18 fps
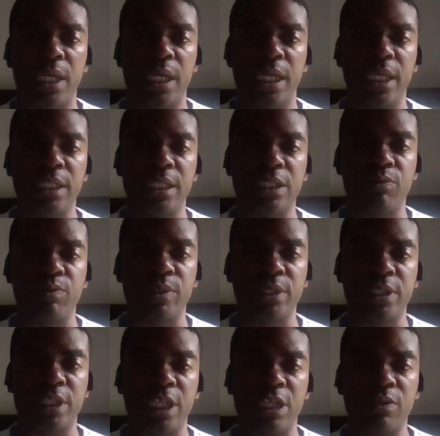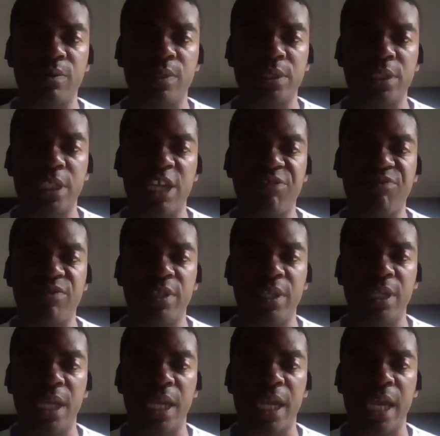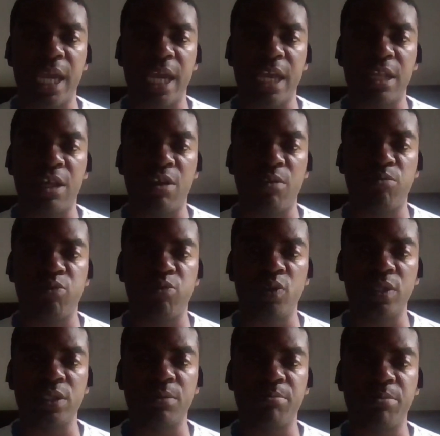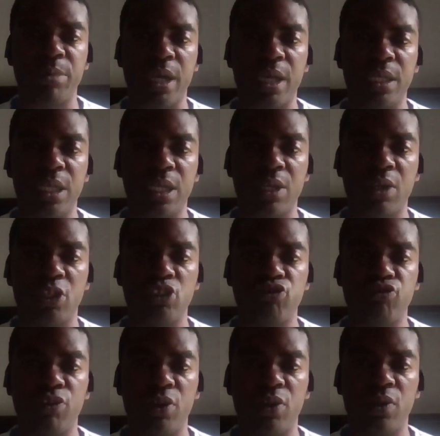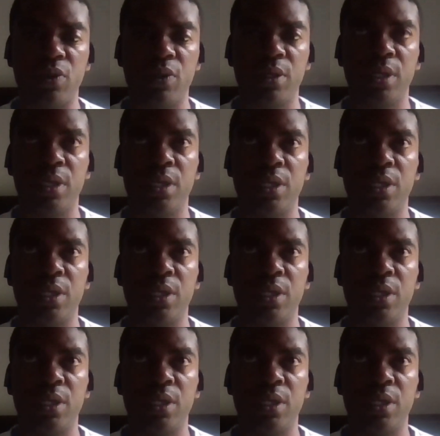He's a ridiculous athlete and abused body control